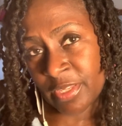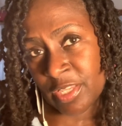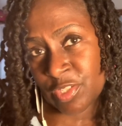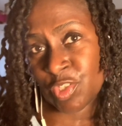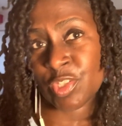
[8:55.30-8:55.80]

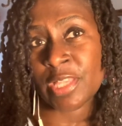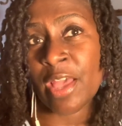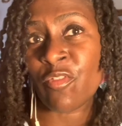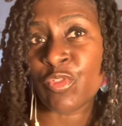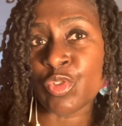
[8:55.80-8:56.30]
it's just
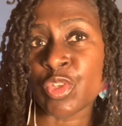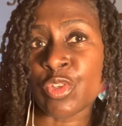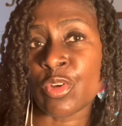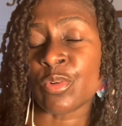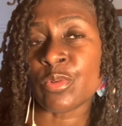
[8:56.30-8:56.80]
helpful to
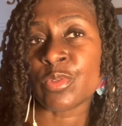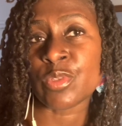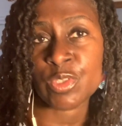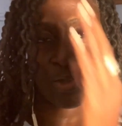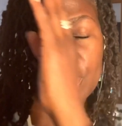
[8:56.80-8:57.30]
know
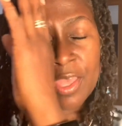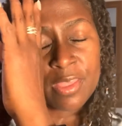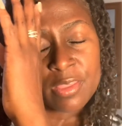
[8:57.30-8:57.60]
so that